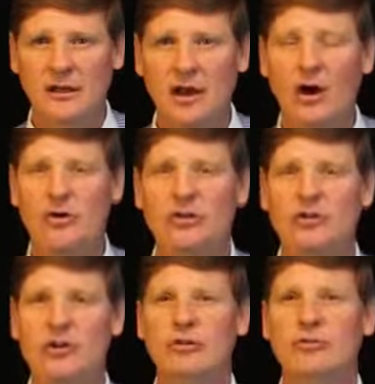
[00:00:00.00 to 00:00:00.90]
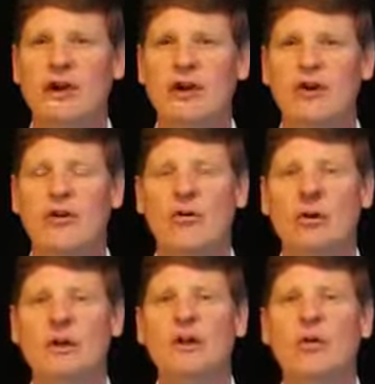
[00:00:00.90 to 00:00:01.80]
Oh, you don't know?
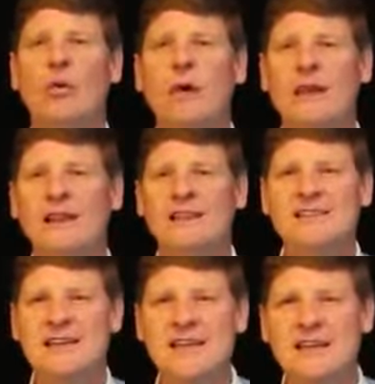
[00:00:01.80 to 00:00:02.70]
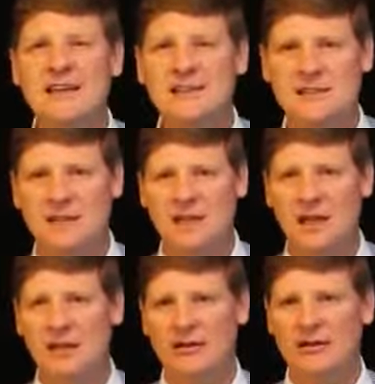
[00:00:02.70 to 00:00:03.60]
Well, it's easy to
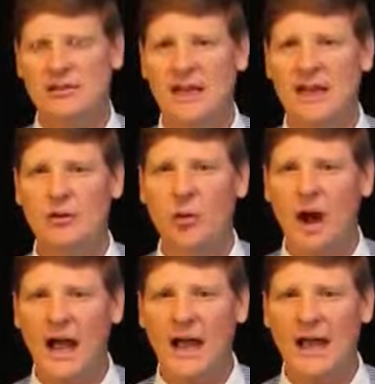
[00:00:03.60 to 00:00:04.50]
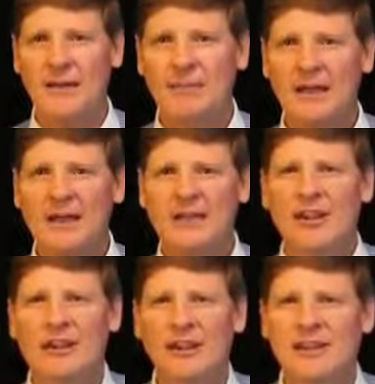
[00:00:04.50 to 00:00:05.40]
understand why.
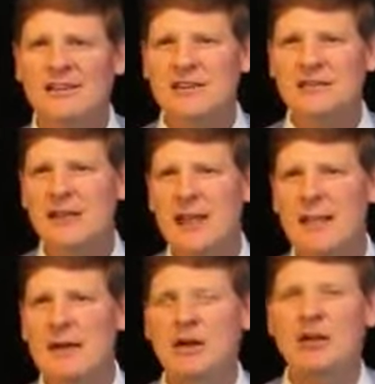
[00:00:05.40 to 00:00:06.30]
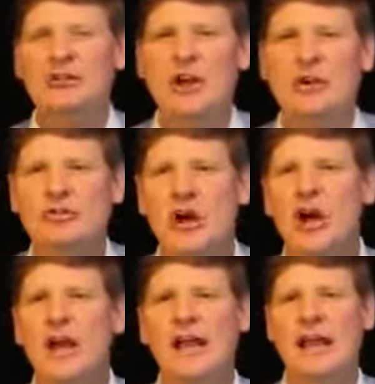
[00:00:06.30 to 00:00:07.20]
The list of chemicals goes
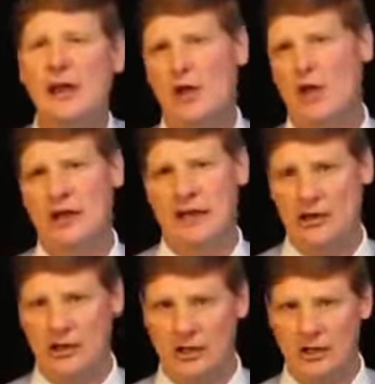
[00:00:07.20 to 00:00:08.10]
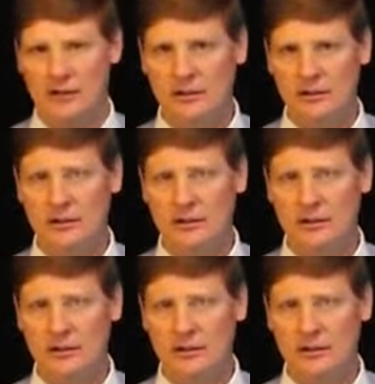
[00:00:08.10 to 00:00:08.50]
on and on and on.